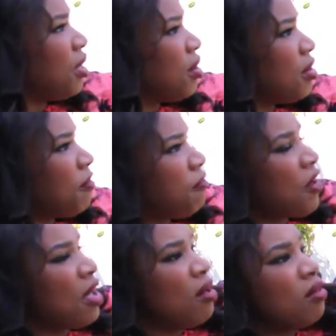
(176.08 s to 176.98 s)
here, and it
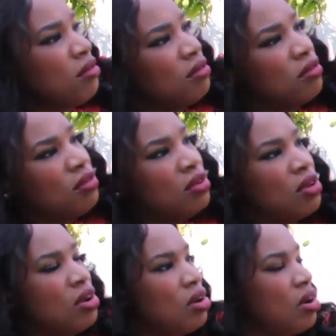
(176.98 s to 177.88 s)
fell
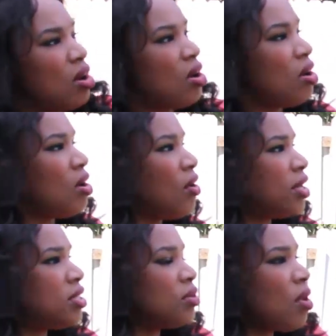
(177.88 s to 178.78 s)

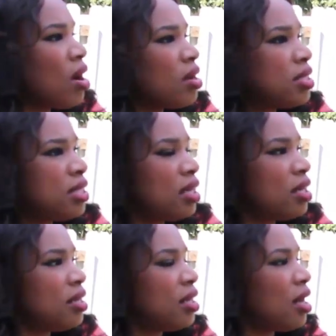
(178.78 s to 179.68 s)
onto our
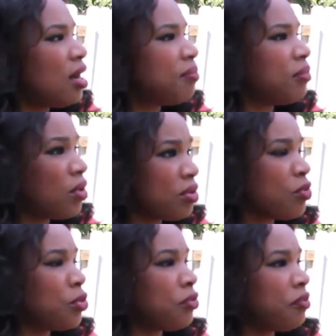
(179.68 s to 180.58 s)
ceiling and on the
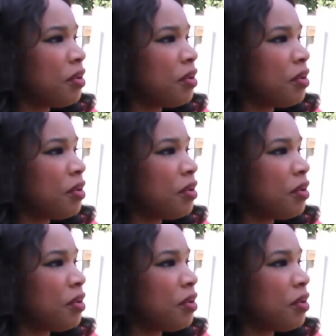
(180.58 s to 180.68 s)
roof,